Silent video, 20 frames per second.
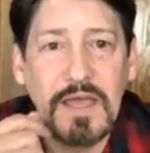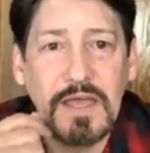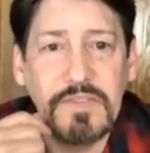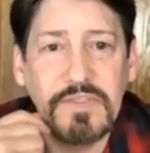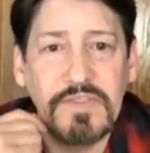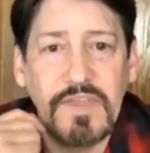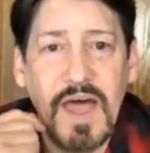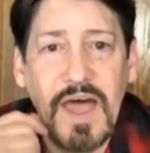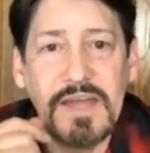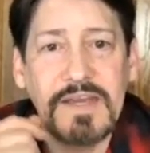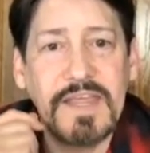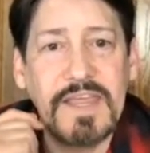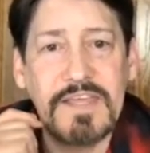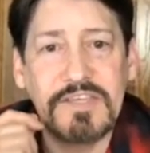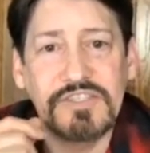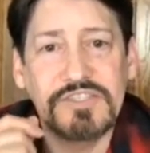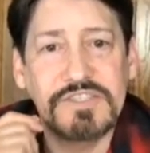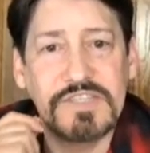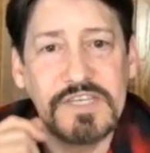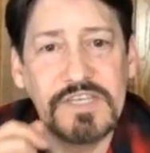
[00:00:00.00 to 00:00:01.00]
Not a
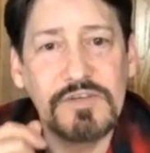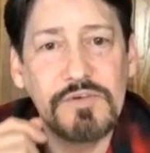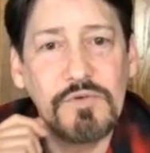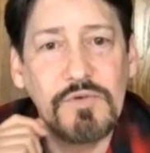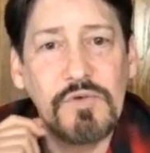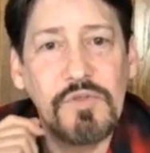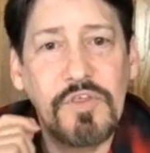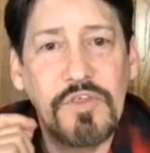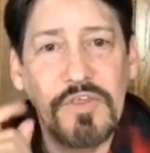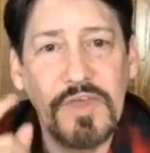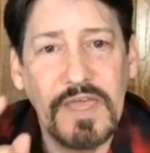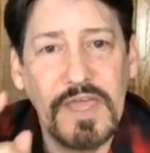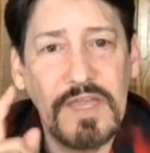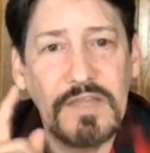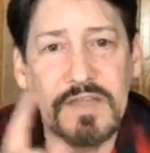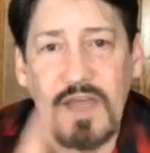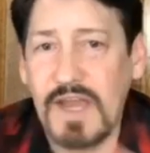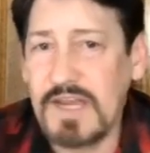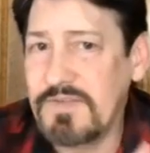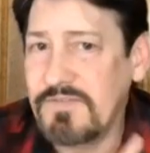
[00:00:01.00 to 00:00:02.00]
single
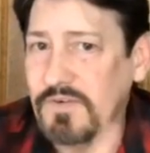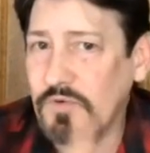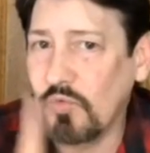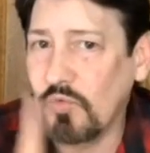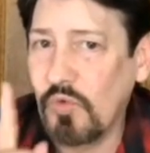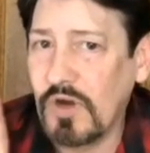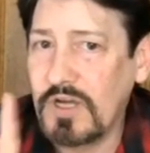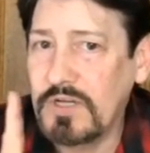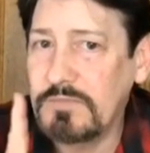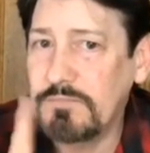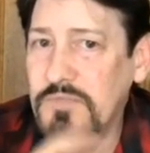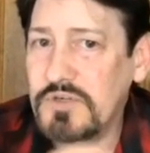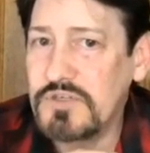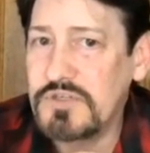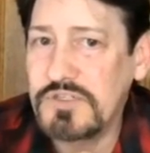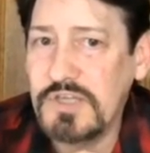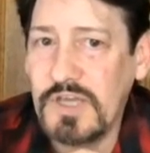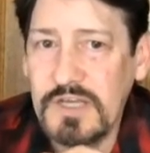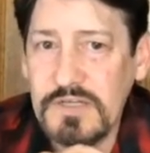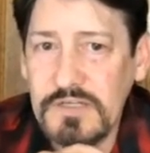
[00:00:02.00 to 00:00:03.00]
thing, not even
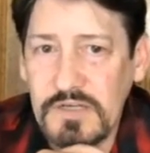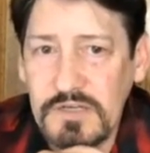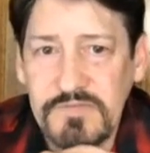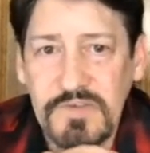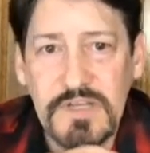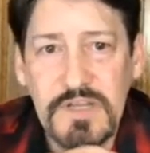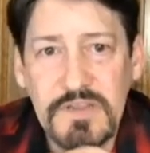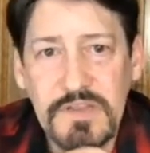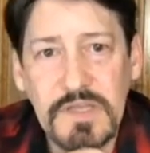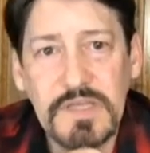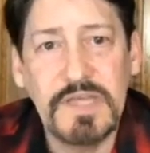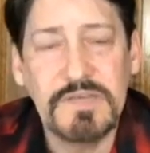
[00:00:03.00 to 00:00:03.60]
1% of anything